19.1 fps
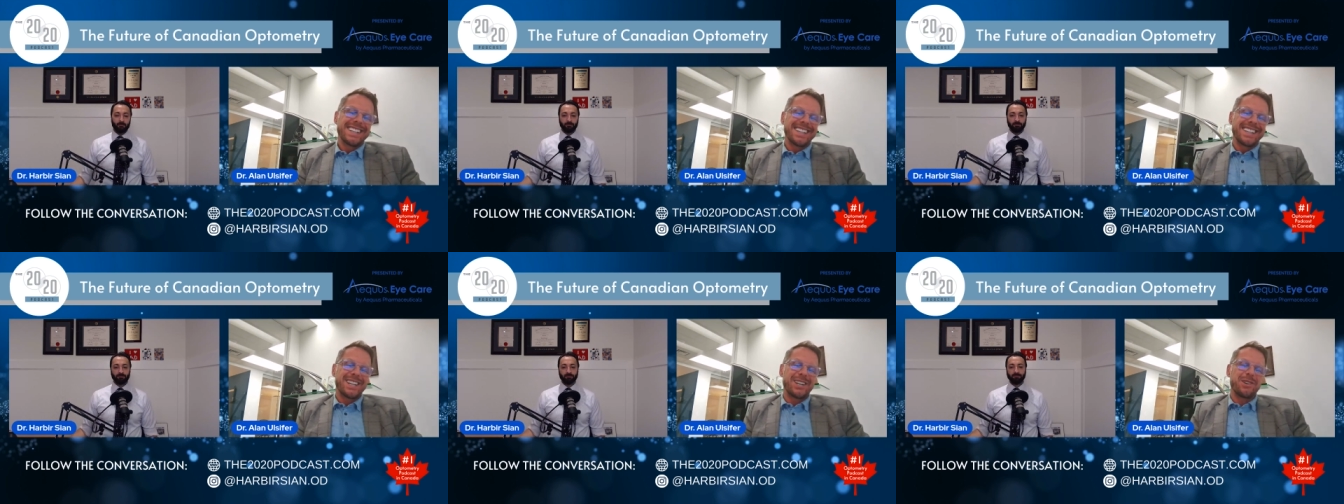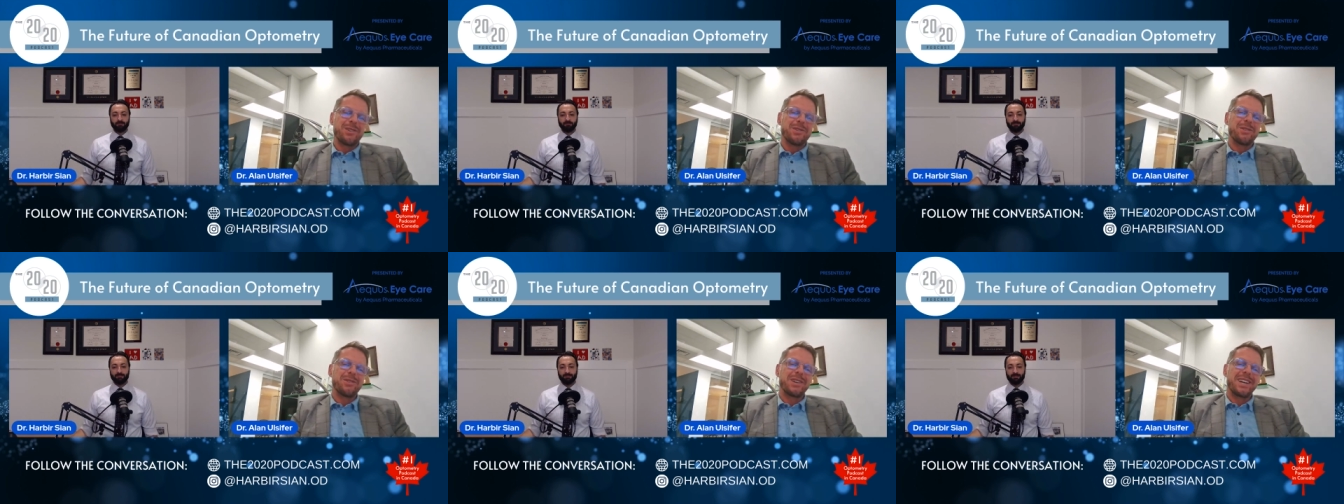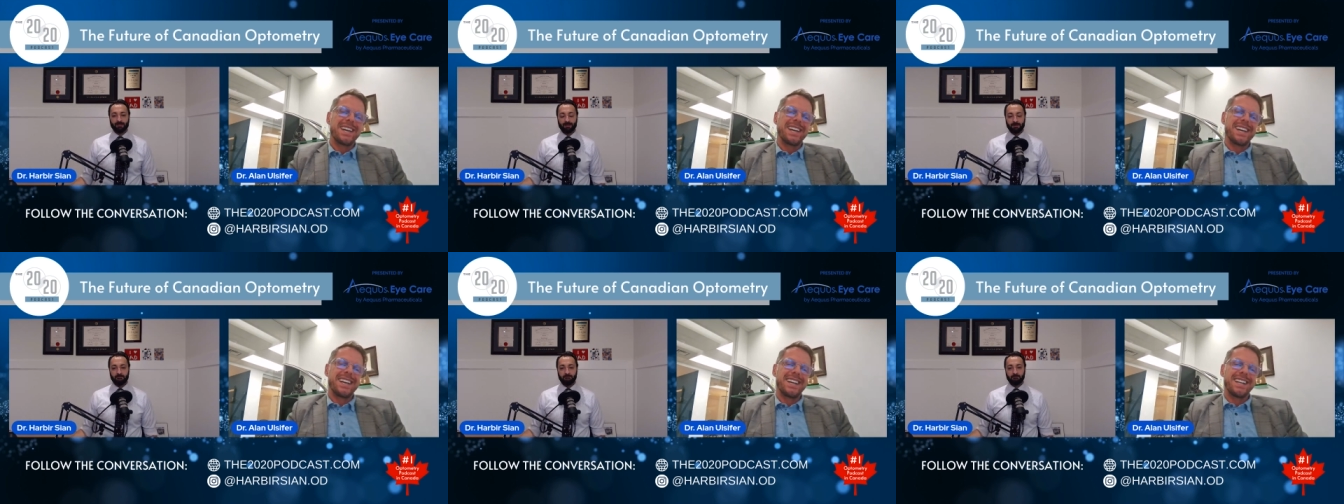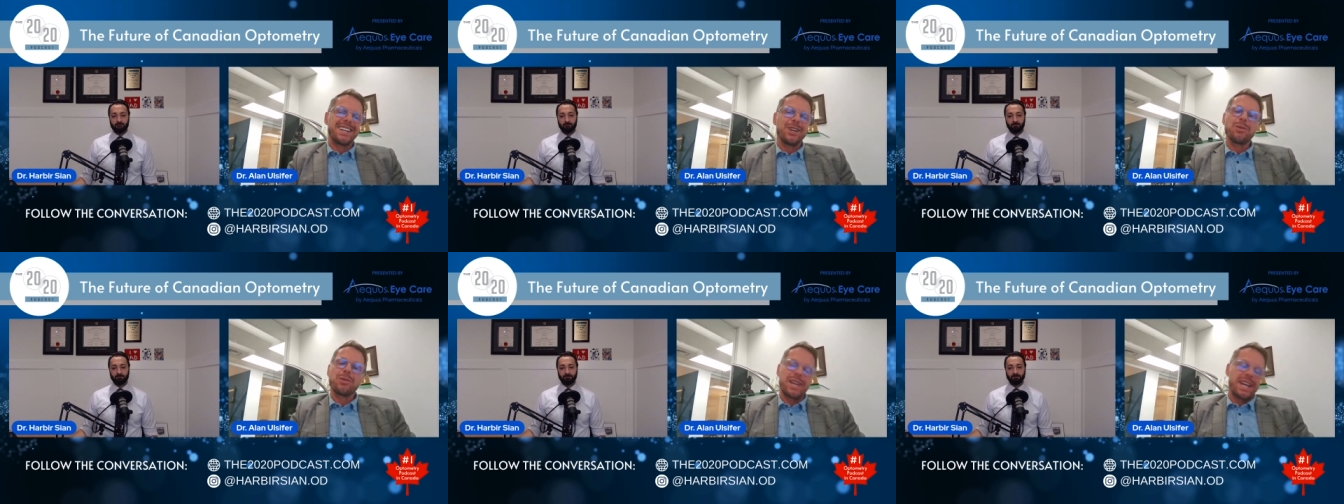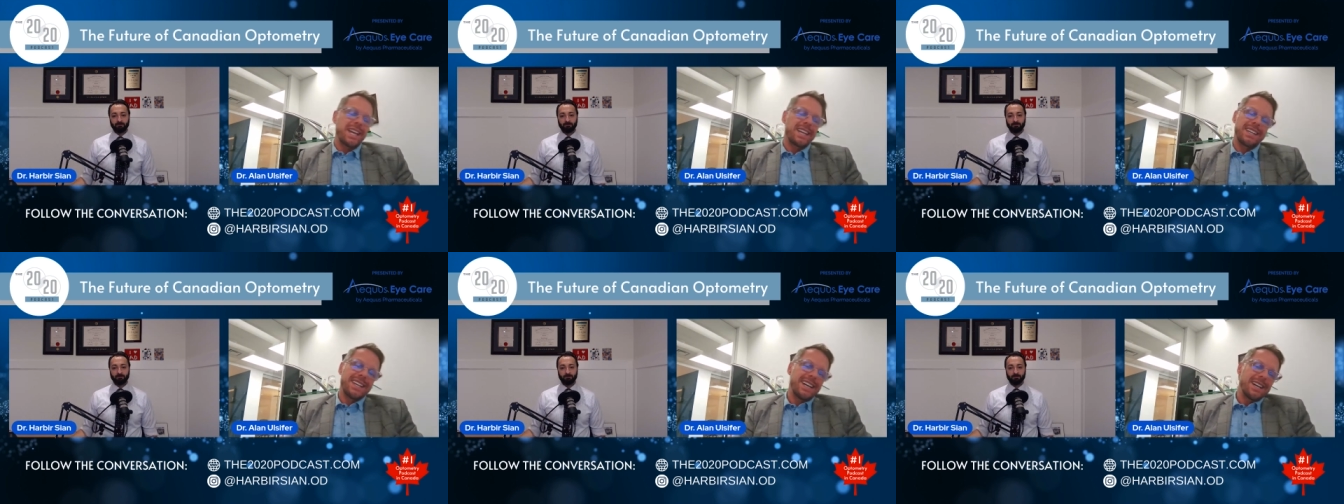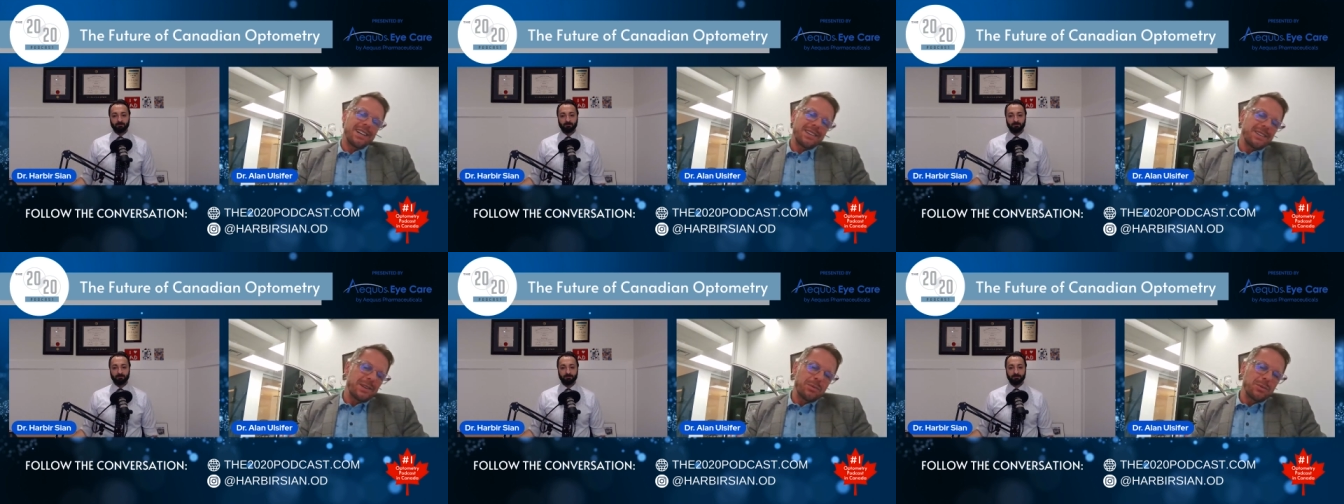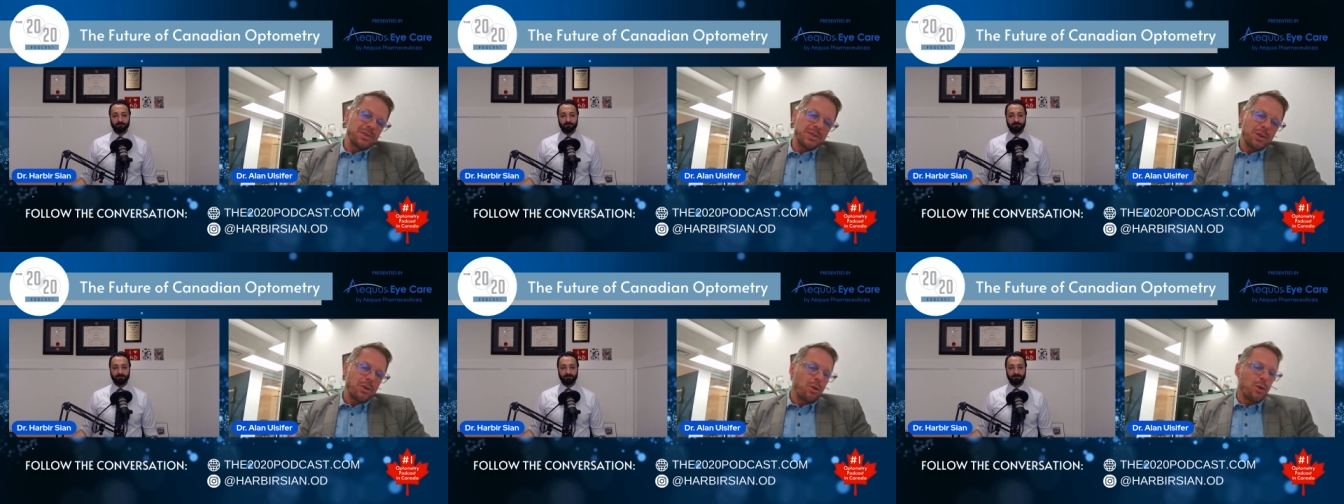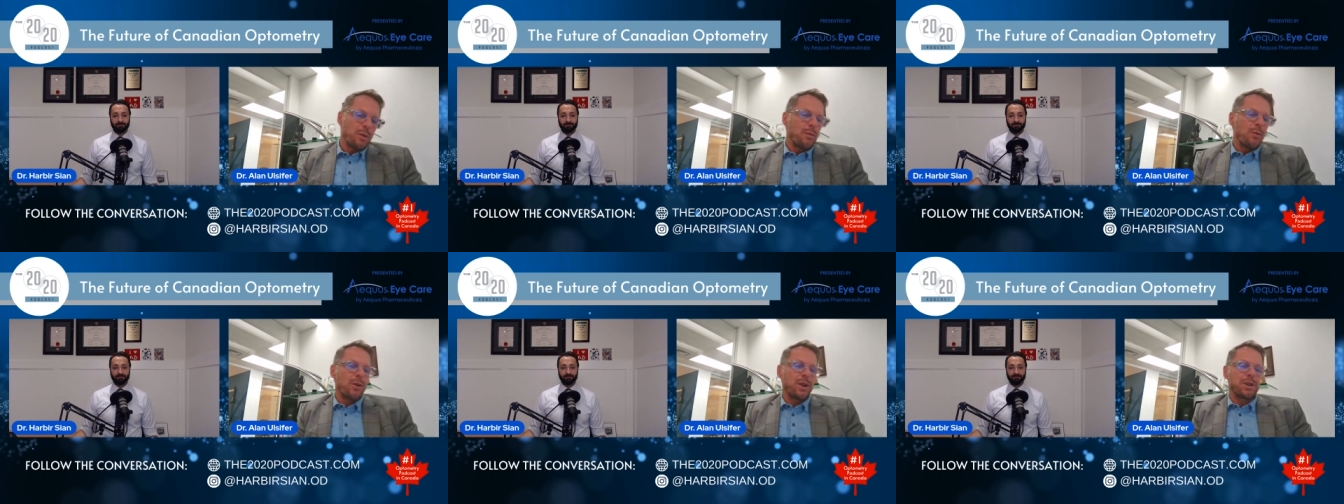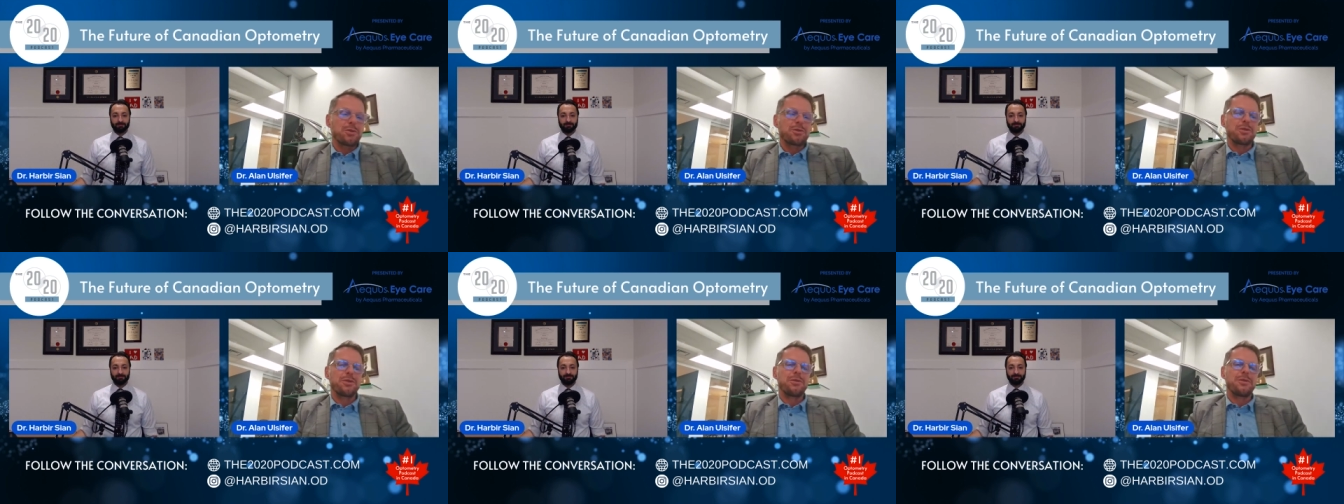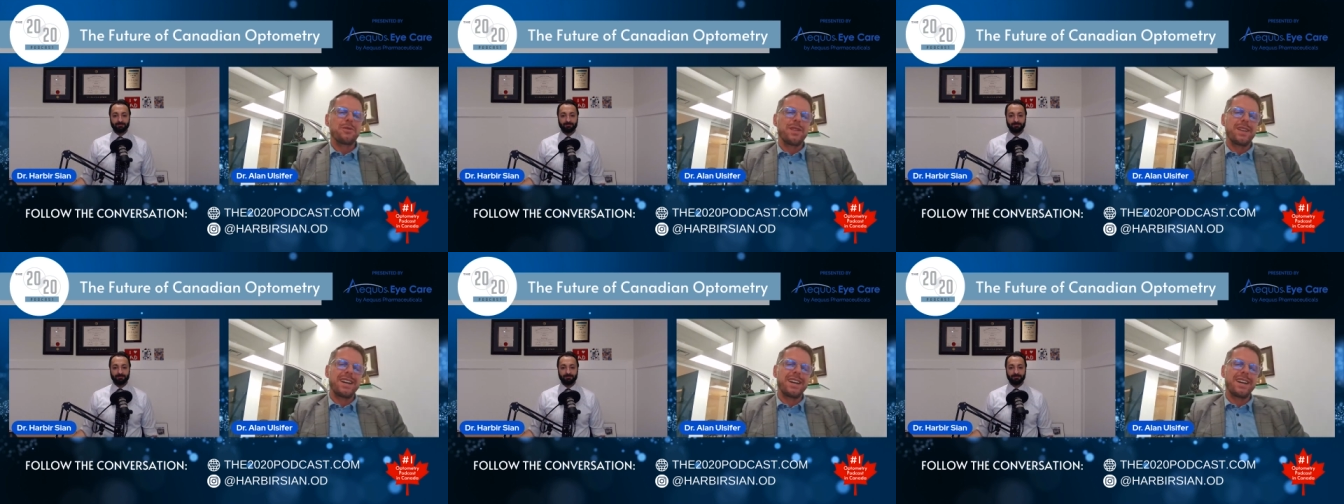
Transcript: and okay, yeah, it was a corporation